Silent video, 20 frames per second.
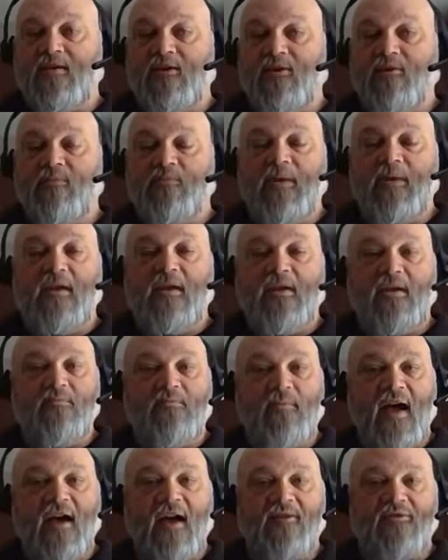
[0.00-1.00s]
Your opinion
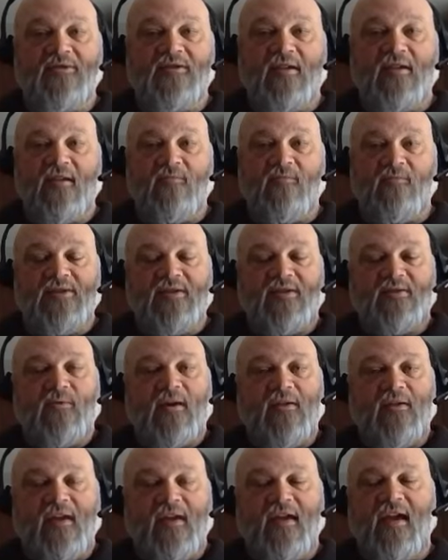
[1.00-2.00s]
matters to them, which is
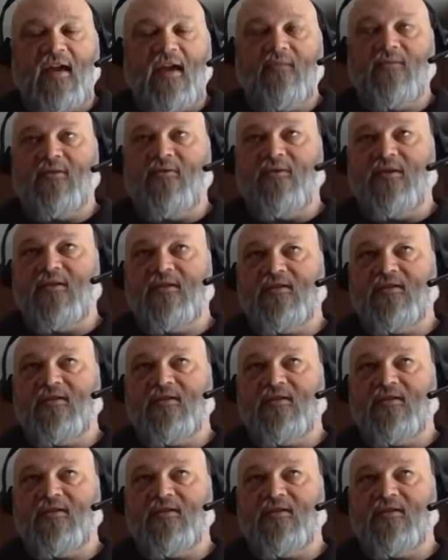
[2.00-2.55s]
why they came to it.